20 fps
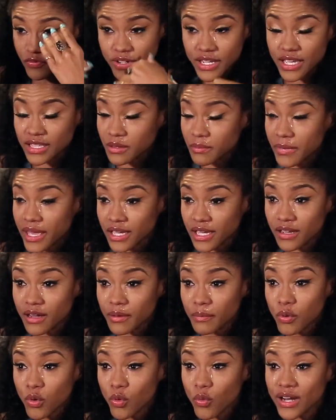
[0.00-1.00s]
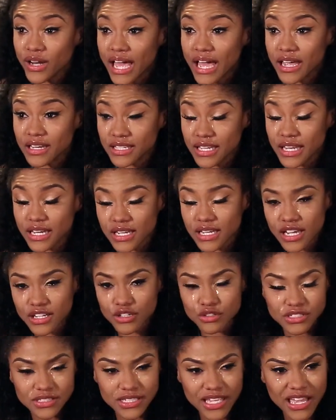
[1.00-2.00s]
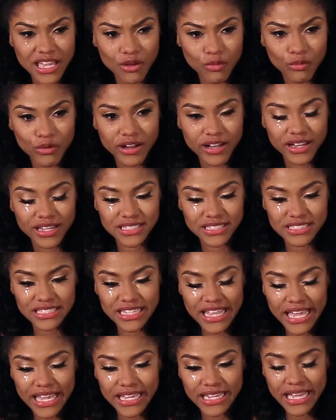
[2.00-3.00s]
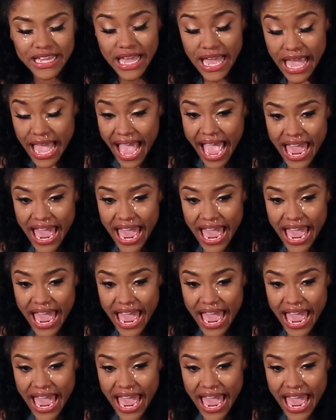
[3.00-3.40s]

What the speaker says: Forget the makeup. What I didn't understand was, like,